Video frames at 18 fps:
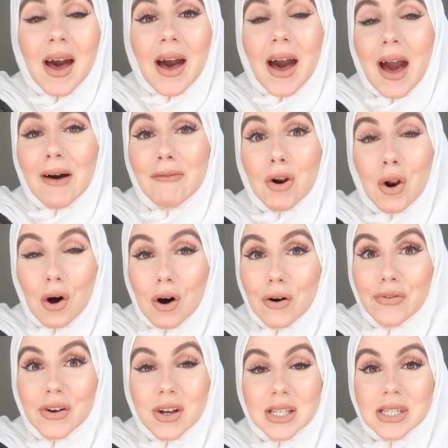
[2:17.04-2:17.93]
i have a lot
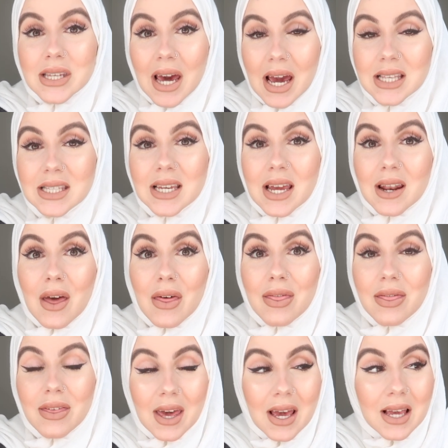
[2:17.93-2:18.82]
of exciting
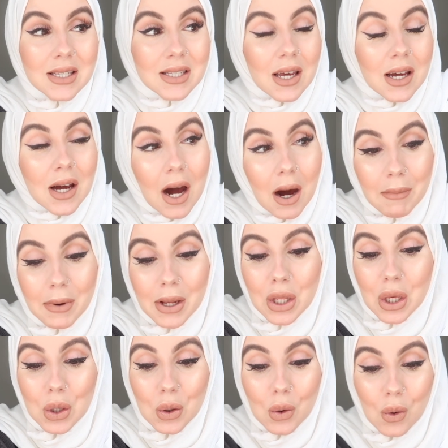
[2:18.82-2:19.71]
things
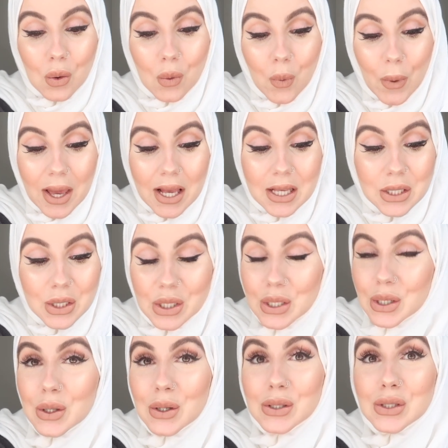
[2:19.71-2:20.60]
coming your way
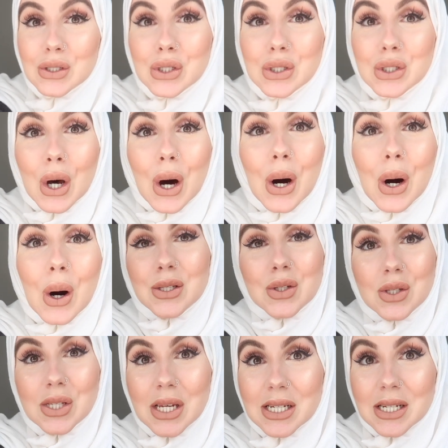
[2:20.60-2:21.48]
soon so
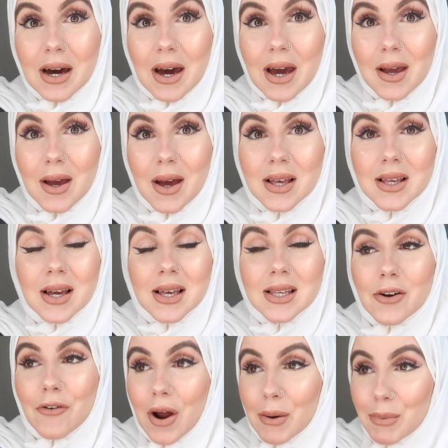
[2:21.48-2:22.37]
sit tight
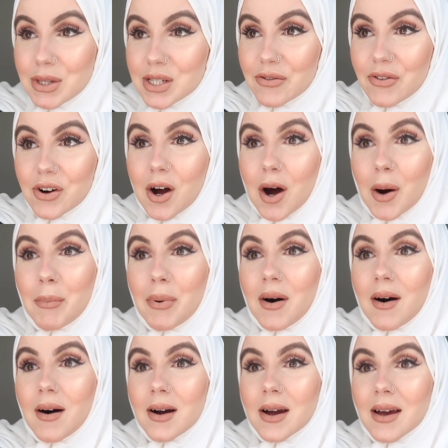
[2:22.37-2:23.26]
grab yourself a
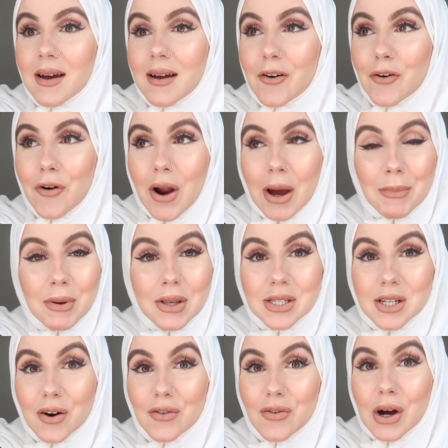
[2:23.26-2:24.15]
cuppa grab
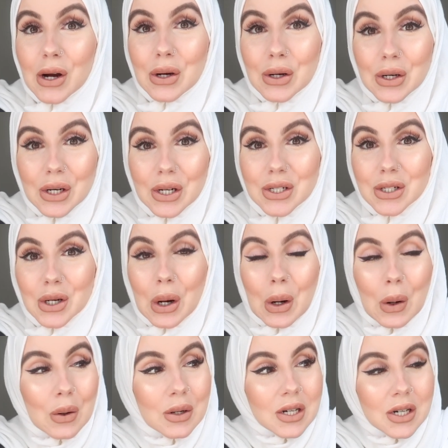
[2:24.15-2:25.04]
yourself a good
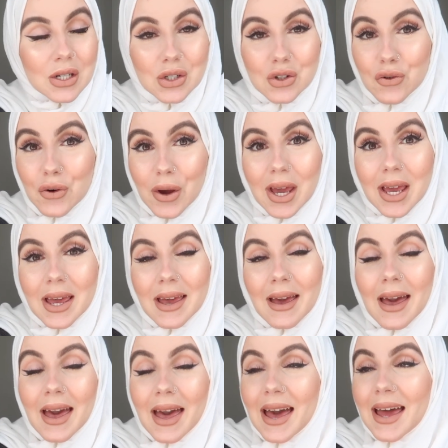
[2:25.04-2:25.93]
old drink
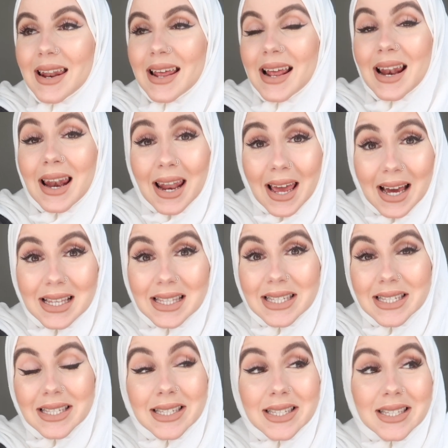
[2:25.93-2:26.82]
and
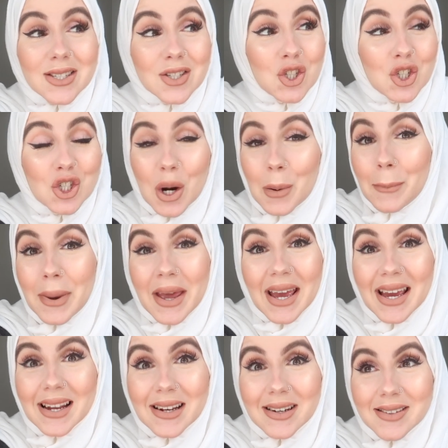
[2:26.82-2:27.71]
let's jump
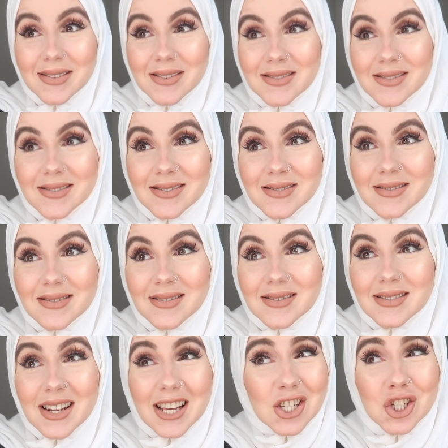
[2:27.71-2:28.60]
it
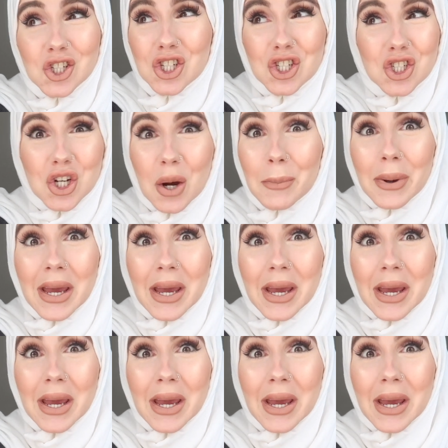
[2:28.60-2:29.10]
let's just jump